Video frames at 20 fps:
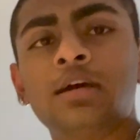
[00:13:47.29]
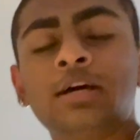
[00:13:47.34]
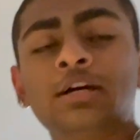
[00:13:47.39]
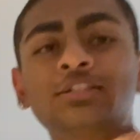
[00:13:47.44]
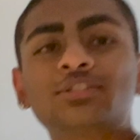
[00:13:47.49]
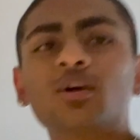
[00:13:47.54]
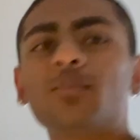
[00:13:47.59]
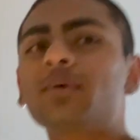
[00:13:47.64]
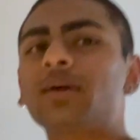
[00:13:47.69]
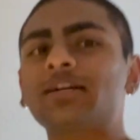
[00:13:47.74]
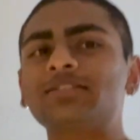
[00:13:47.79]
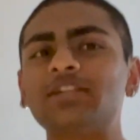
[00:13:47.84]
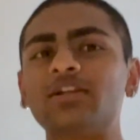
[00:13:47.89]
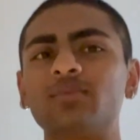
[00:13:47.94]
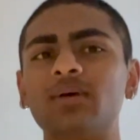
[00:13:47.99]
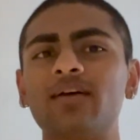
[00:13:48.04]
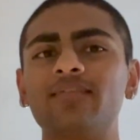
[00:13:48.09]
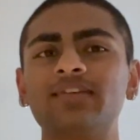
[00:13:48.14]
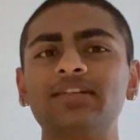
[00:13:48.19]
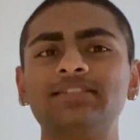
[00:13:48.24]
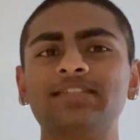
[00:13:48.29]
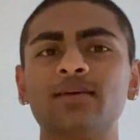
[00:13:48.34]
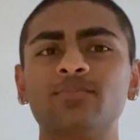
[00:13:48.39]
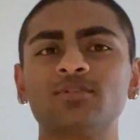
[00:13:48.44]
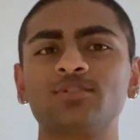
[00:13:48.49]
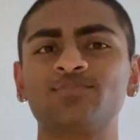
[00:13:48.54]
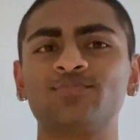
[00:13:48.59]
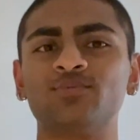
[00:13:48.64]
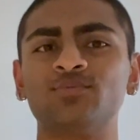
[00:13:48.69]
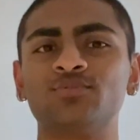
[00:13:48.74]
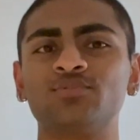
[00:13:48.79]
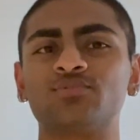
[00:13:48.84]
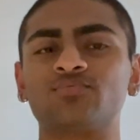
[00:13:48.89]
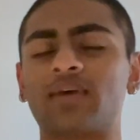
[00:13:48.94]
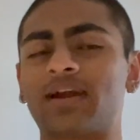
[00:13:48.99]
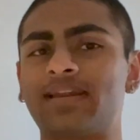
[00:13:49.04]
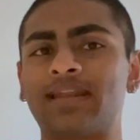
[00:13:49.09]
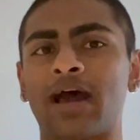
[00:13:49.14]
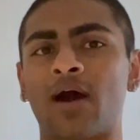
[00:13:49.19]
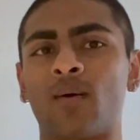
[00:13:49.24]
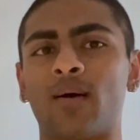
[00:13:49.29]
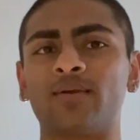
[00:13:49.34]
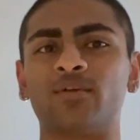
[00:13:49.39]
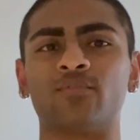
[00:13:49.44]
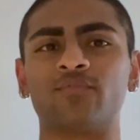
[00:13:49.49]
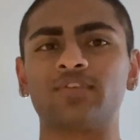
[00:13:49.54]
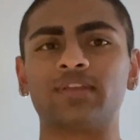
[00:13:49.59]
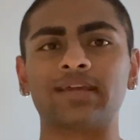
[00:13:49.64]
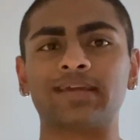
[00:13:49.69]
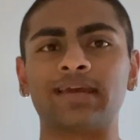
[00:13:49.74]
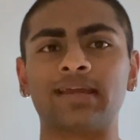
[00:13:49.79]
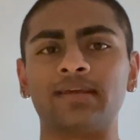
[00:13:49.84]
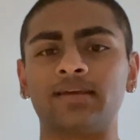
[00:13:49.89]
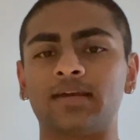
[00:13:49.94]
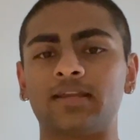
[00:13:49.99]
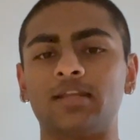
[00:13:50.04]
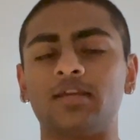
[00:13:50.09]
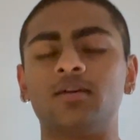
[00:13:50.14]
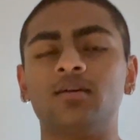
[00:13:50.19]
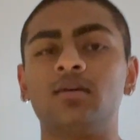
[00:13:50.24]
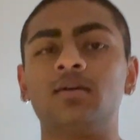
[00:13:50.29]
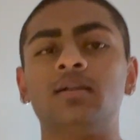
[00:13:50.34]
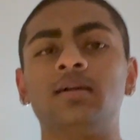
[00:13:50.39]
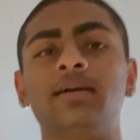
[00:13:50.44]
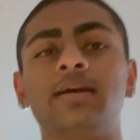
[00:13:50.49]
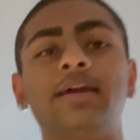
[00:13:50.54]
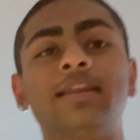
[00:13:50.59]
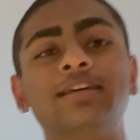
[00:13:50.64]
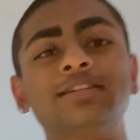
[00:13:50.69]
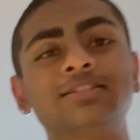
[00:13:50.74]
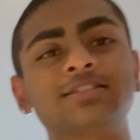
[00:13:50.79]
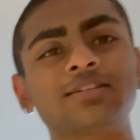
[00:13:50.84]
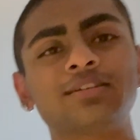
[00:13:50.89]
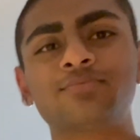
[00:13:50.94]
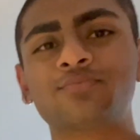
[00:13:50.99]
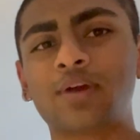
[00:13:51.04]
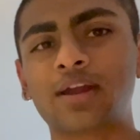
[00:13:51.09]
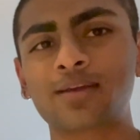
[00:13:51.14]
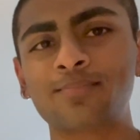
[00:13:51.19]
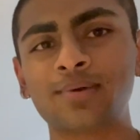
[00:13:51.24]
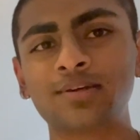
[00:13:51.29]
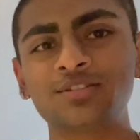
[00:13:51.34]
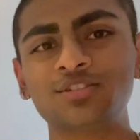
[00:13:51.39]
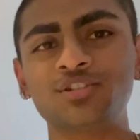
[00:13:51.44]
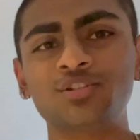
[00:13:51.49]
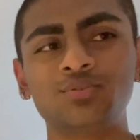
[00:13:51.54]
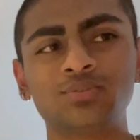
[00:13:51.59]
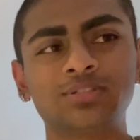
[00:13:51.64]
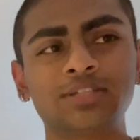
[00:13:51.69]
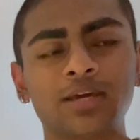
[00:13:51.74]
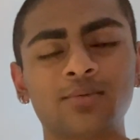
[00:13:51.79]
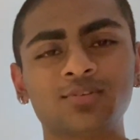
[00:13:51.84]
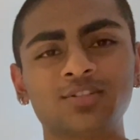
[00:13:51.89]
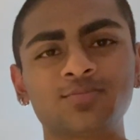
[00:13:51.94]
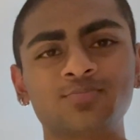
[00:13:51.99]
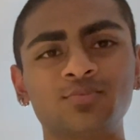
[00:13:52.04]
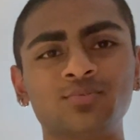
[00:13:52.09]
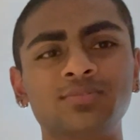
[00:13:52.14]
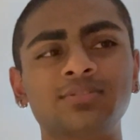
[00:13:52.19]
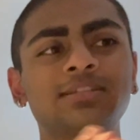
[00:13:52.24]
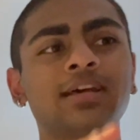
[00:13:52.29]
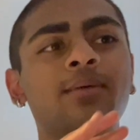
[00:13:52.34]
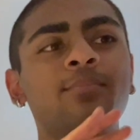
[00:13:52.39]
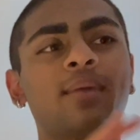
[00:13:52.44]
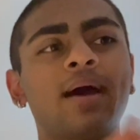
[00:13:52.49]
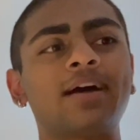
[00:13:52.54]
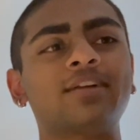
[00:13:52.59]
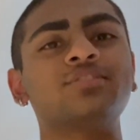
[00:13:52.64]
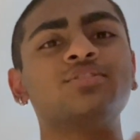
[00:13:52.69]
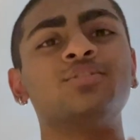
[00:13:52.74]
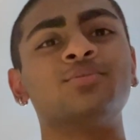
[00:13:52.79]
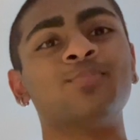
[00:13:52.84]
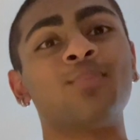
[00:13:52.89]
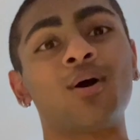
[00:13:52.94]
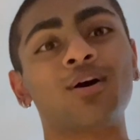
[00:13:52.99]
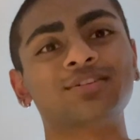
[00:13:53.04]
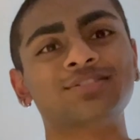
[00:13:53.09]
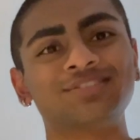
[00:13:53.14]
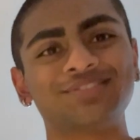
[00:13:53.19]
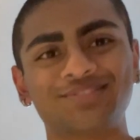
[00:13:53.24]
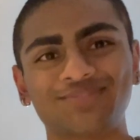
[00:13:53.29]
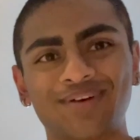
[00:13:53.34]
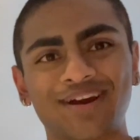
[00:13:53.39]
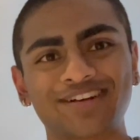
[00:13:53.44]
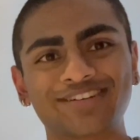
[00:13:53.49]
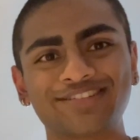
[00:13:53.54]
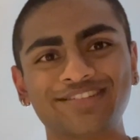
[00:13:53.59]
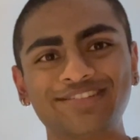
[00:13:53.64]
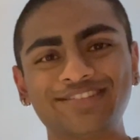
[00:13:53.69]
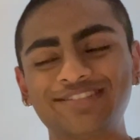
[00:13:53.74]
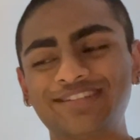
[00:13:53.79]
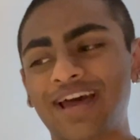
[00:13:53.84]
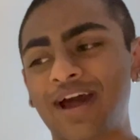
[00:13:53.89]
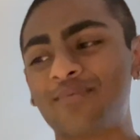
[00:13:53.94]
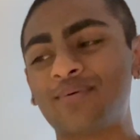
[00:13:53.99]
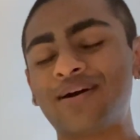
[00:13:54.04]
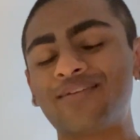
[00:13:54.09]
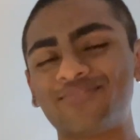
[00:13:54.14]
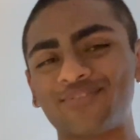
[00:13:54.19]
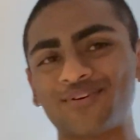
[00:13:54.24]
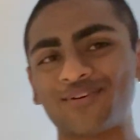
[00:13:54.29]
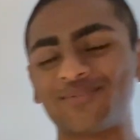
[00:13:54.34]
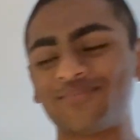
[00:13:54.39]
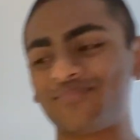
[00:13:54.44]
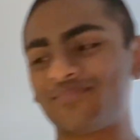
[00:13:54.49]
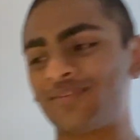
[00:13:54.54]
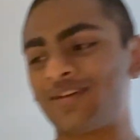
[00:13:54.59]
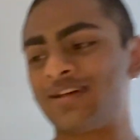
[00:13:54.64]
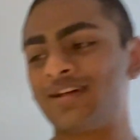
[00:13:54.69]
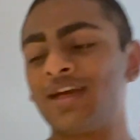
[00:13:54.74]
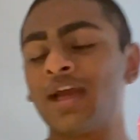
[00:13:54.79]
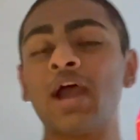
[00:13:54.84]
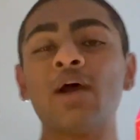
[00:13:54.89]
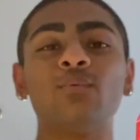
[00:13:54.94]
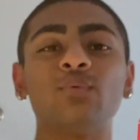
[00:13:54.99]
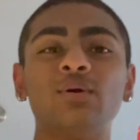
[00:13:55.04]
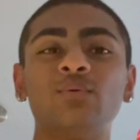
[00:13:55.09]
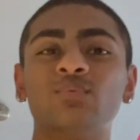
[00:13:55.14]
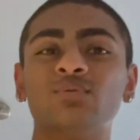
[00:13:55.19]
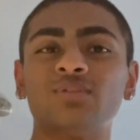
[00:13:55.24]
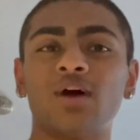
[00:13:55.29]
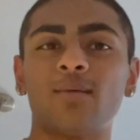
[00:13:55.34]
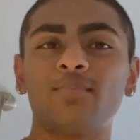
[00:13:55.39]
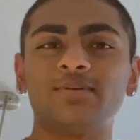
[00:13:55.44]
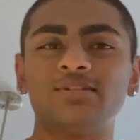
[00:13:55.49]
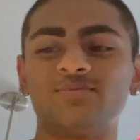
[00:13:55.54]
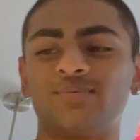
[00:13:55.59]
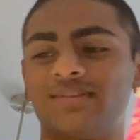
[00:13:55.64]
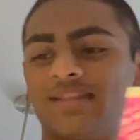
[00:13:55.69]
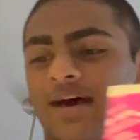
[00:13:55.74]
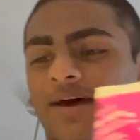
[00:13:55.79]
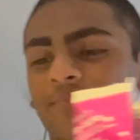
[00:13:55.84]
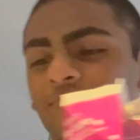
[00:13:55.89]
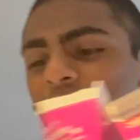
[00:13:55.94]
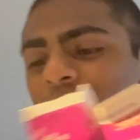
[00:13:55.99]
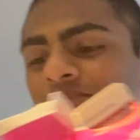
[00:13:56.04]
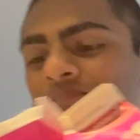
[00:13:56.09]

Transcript: So because I don't have any tablespoons right now, I don't feel like getting any. It is recommended to use tablespoons that match your box's directions. However, we will not be doing that.